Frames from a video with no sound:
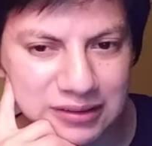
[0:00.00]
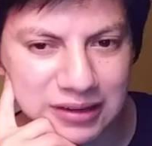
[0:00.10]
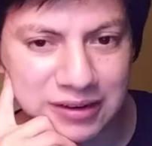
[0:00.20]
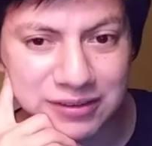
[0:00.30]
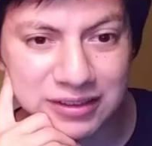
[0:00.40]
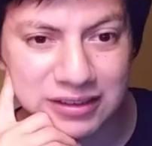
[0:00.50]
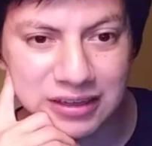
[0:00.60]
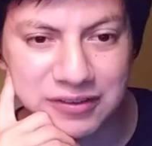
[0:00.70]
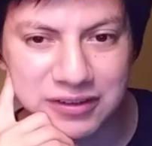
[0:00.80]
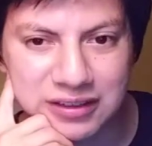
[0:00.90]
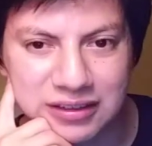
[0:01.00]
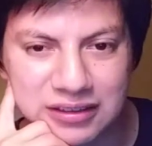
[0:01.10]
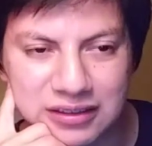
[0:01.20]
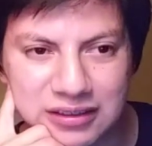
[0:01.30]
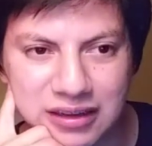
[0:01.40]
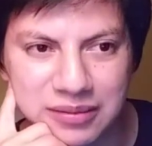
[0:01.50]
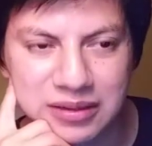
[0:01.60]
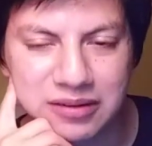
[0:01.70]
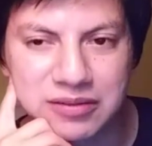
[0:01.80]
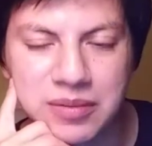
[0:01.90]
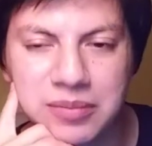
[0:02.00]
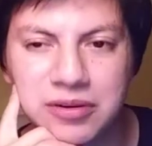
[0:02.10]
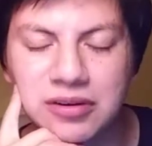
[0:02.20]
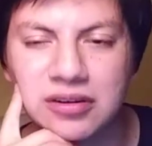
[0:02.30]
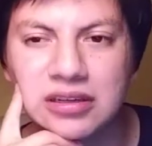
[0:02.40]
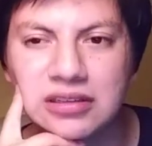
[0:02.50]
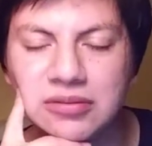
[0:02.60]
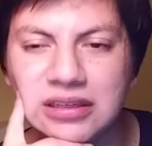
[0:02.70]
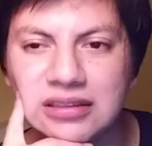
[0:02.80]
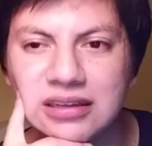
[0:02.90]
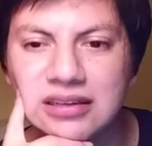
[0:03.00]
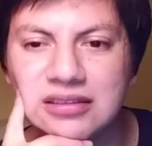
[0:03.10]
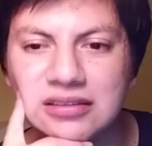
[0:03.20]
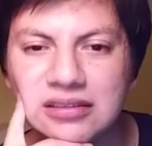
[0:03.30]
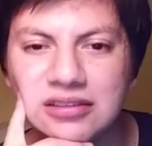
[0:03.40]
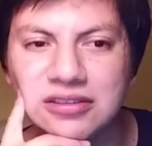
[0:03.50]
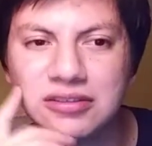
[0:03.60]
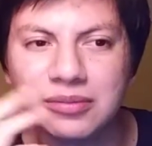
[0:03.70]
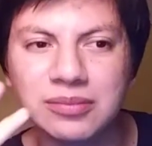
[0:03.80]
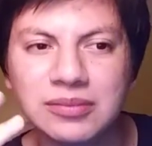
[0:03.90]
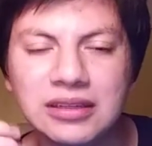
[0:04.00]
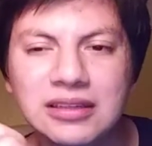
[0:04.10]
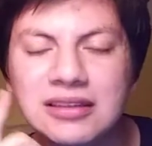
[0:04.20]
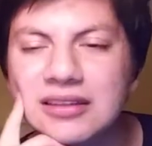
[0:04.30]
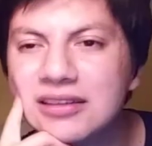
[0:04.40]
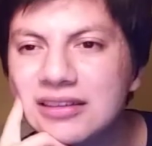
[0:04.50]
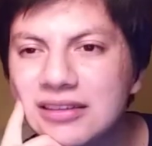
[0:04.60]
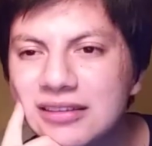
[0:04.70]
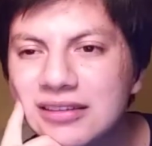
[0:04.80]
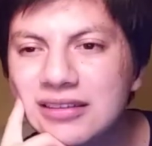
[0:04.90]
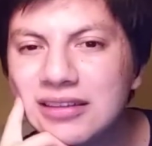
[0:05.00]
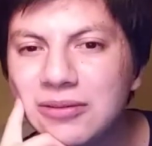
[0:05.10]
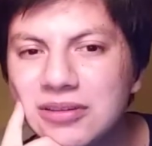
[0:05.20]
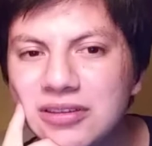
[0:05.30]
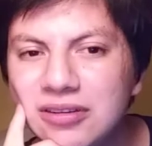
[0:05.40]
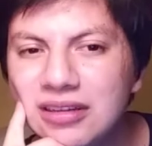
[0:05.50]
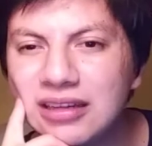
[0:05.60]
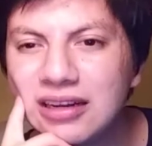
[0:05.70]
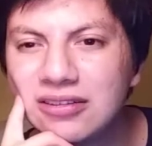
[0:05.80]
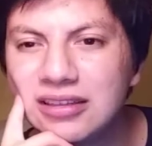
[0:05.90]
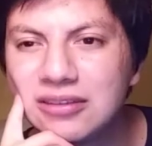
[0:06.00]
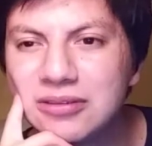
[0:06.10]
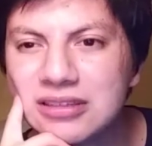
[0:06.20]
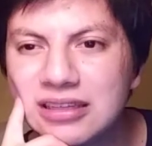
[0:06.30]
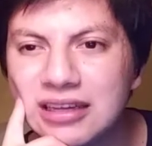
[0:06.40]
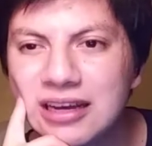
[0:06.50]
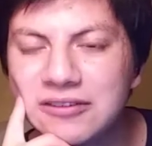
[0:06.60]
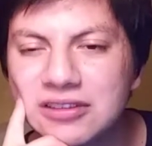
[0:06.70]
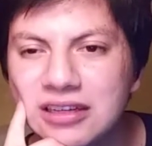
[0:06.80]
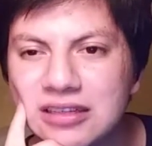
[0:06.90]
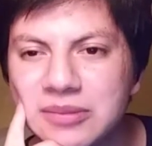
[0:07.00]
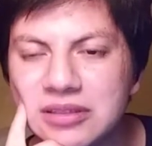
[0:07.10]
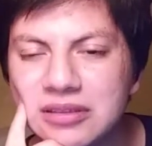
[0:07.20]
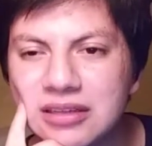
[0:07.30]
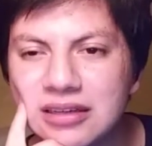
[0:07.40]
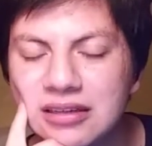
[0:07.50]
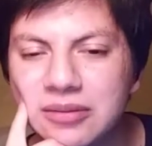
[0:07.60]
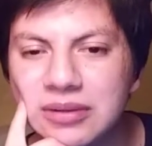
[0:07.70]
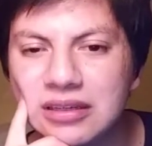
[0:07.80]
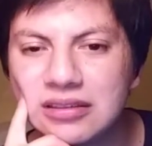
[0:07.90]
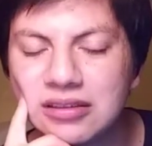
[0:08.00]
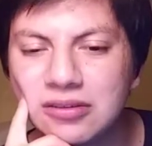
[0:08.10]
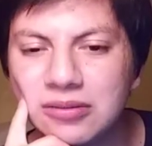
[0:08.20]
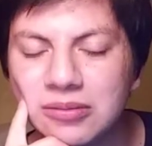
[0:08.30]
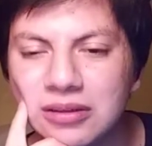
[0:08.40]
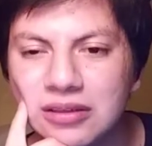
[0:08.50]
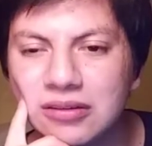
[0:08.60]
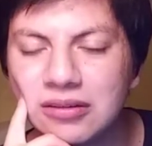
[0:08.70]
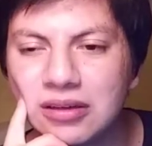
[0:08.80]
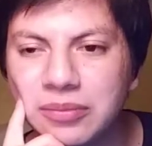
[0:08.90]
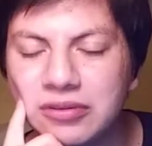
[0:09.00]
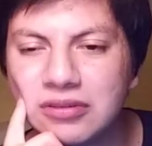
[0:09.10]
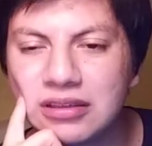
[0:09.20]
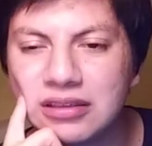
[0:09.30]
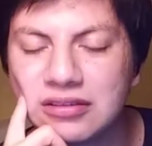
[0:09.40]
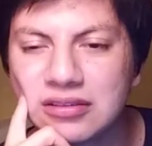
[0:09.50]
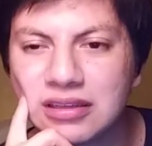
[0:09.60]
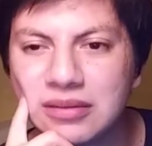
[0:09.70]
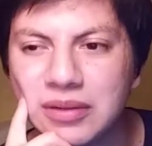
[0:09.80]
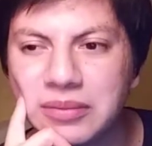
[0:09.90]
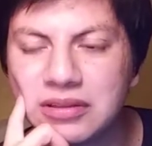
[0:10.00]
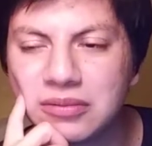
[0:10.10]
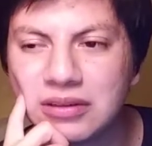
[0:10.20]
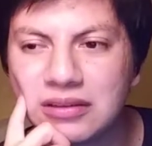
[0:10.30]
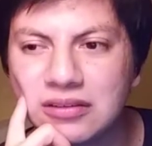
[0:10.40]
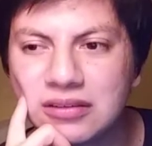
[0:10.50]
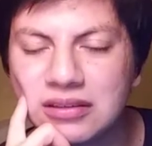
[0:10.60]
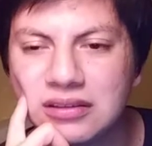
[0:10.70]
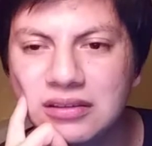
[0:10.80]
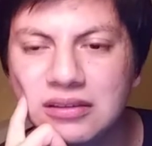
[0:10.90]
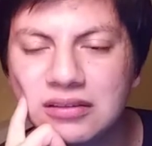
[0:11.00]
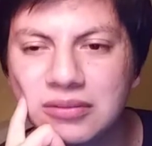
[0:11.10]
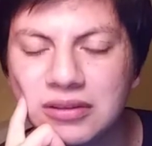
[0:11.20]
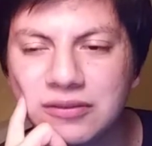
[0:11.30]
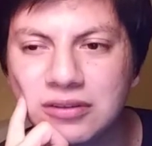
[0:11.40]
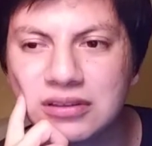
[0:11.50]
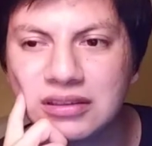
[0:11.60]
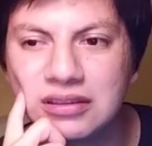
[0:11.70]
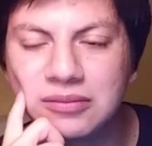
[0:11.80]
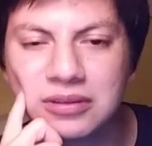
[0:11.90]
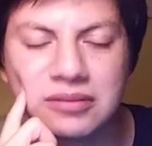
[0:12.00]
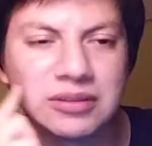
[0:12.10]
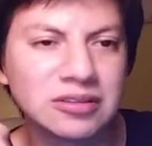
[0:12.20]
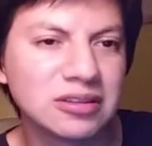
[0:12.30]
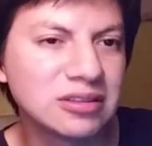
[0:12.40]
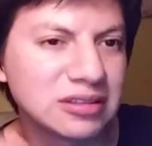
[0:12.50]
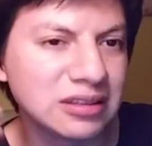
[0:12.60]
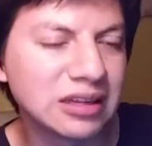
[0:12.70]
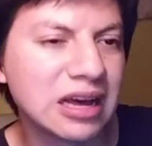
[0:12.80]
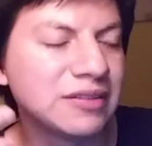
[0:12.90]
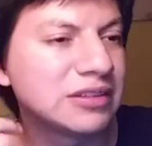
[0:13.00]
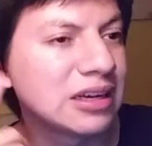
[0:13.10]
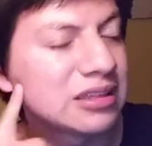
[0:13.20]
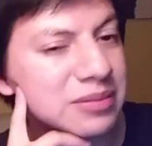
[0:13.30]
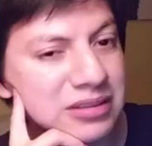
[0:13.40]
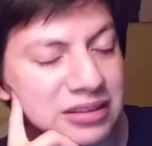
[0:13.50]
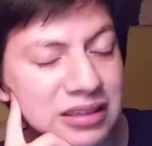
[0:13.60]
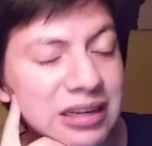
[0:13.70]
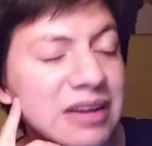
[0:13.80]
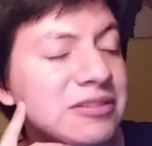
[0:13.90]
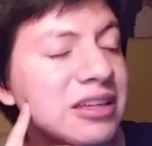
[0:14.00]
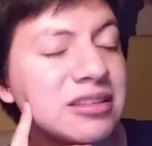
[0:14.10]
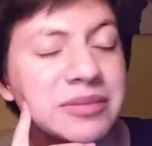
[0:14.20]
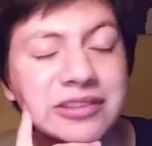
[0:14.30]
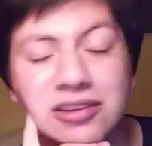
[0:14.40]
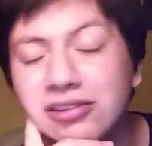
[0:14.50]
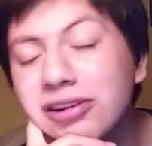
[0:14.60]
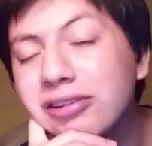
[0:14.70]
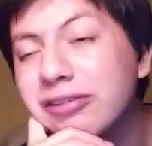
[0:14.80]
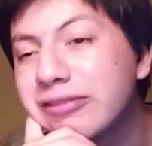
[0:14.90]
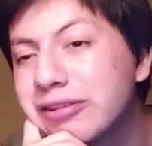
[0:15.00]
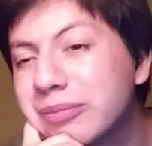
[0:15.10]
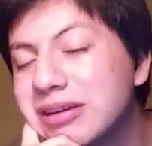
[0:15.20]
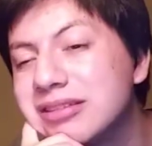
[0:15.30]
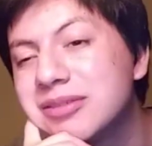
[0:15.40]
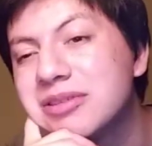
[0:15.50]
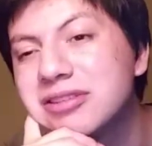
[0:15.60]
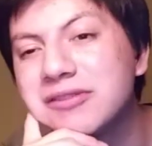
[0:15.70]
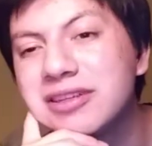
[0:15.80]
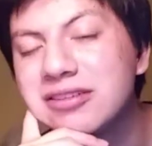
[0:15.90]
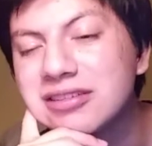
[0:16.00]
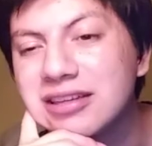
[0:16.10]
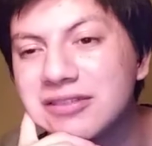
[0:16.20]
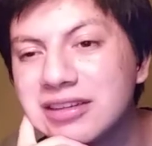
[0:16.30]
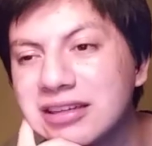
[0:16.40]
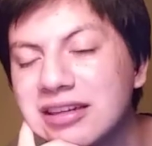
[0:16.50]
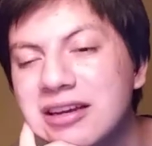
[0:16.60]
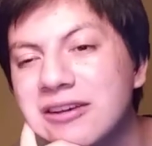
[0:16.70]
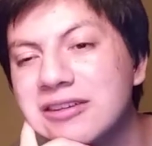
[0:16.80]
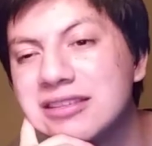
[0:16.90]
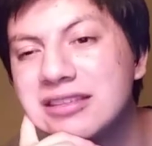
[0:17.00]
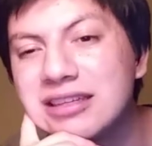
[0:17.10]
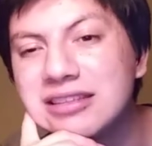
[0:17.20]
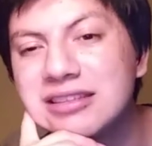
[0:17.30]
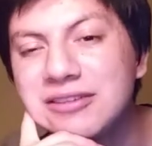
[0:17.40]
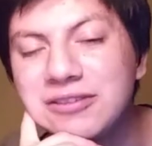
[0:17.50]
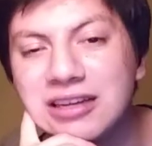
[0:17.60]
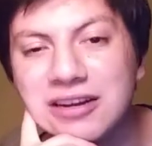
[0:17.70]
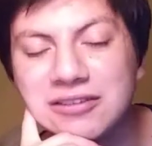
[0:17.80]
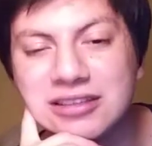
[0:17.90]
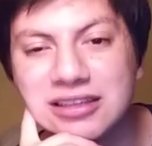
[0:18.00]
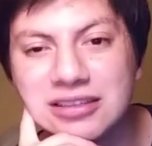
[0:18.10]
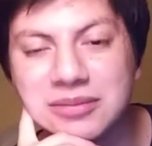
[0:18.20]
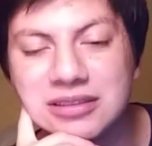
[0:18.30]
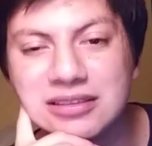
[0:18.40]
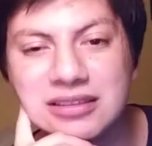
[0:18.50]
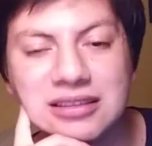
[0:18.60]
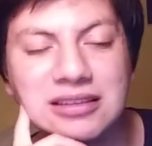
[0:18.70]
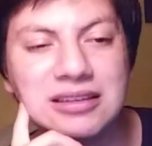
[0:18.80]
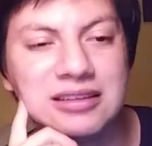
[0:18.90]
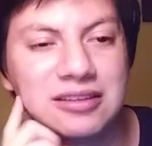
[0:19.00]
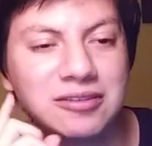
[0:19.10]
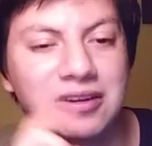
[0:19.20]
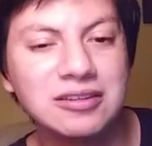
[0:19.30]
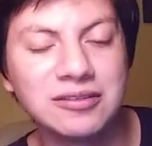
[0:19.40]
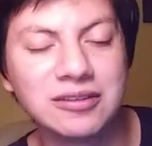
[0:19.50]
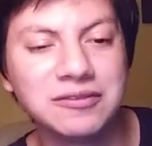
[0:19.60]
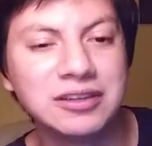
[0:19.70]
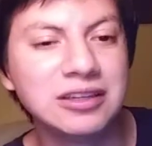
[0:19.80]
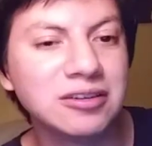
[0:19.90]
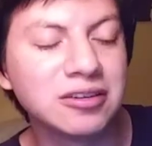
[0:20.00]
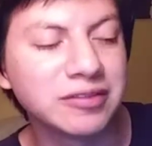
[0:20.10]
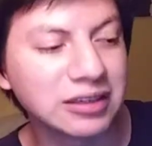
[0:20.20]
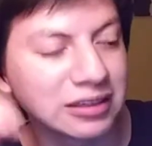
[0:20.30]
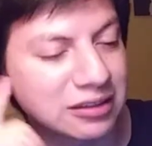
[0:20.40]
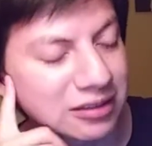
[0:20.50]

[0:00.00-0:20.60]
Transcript: everything. I mean, I remember early 2010s, the YouTube. There was no I don't think there was any advertisements. It didn't come in until a couple of years in, maybe 2013, 2014, when we started to see the advertisements. And then advertisements are all over the place. Some YouTube videos have like 6 different advertisements and throughout a video of 20